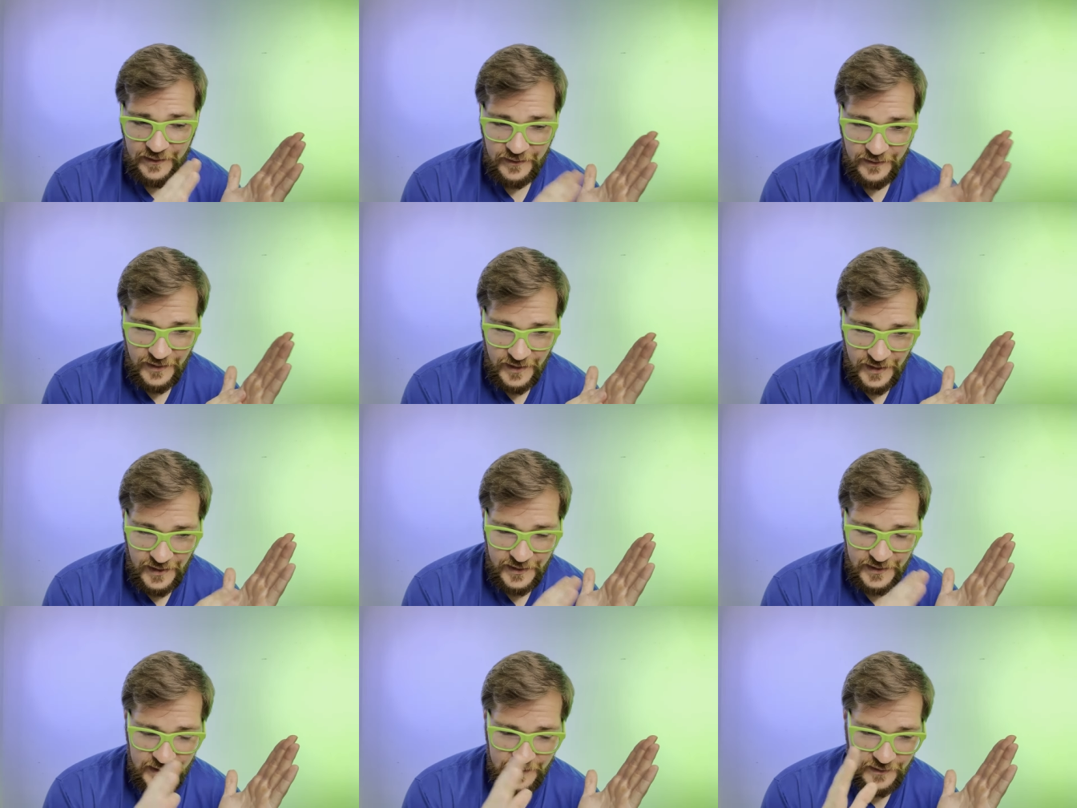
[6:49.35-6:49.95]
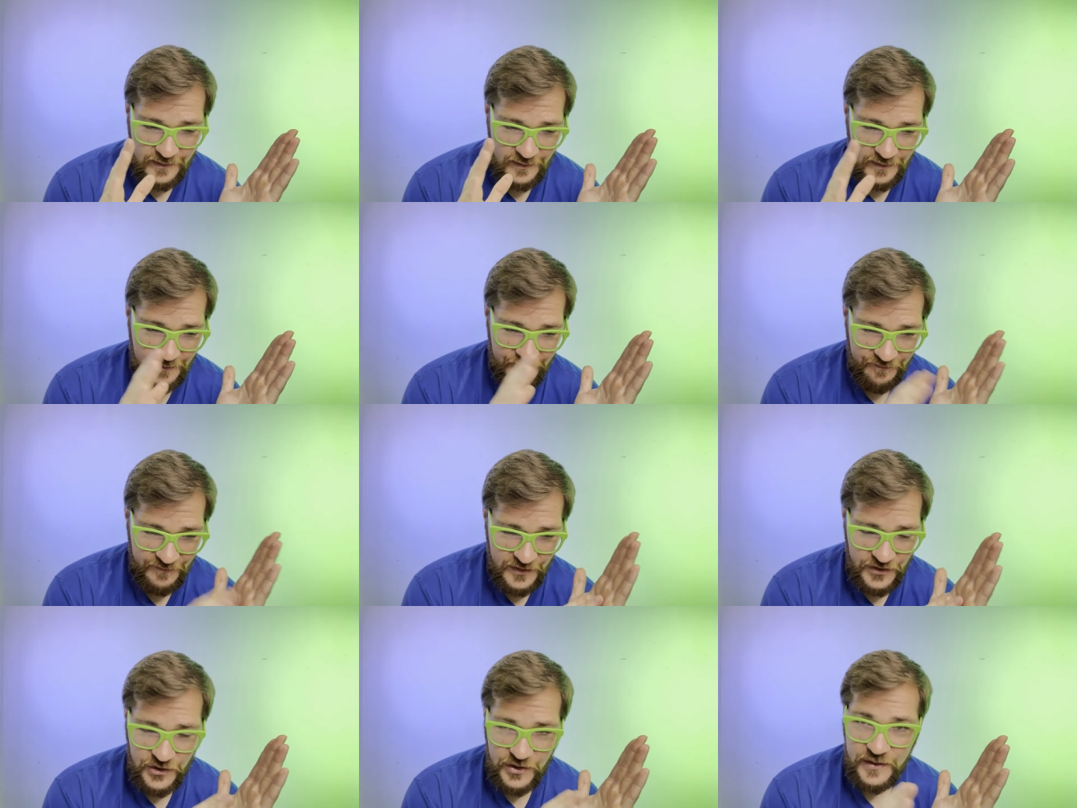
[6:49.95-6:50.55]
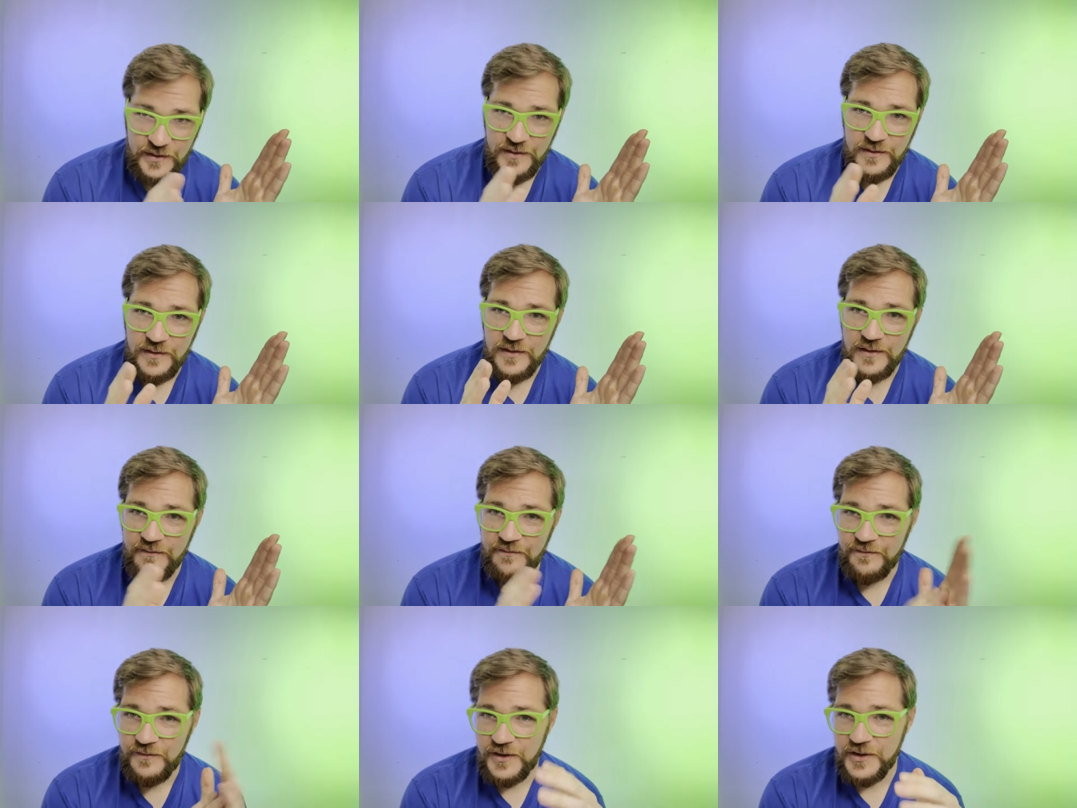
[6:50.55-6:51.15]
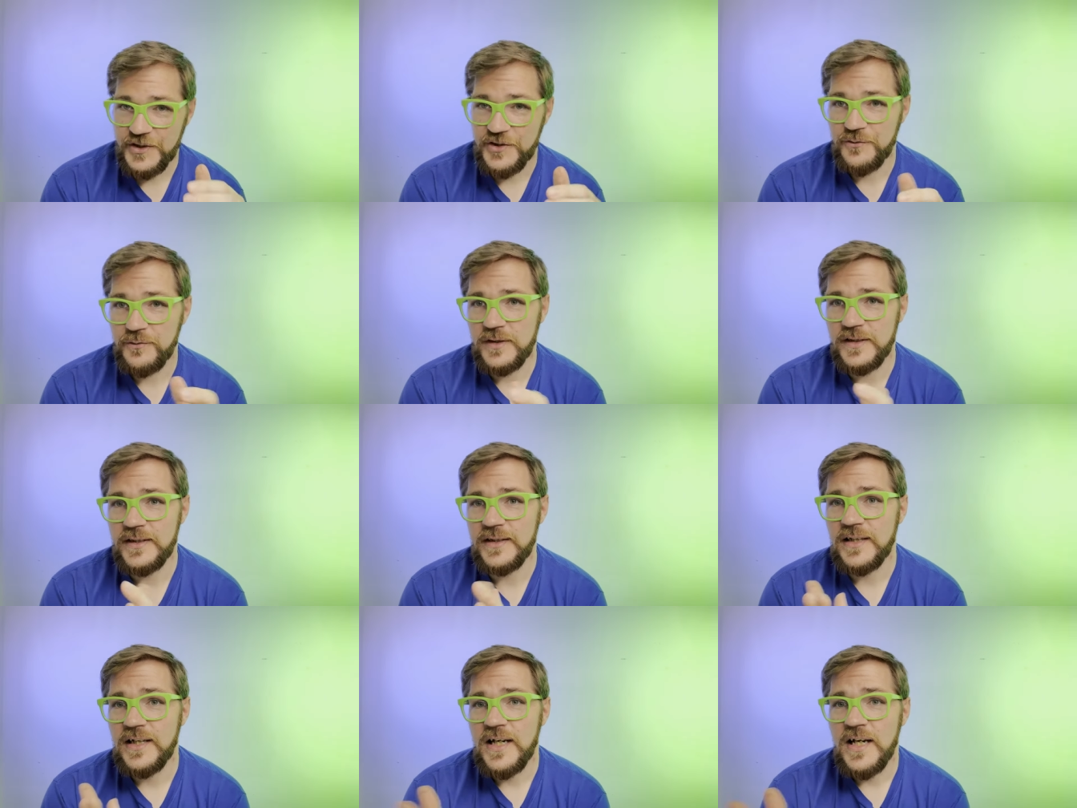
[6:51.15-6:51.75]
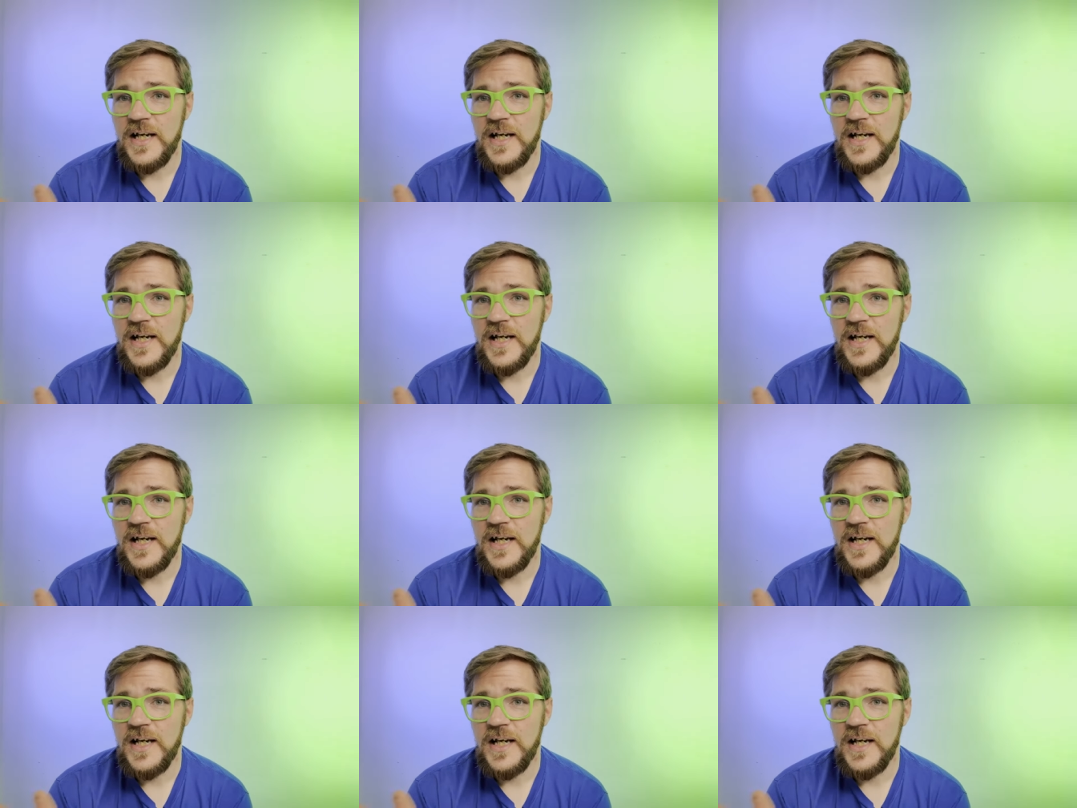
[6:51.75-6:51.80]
that the vision can fluctuate,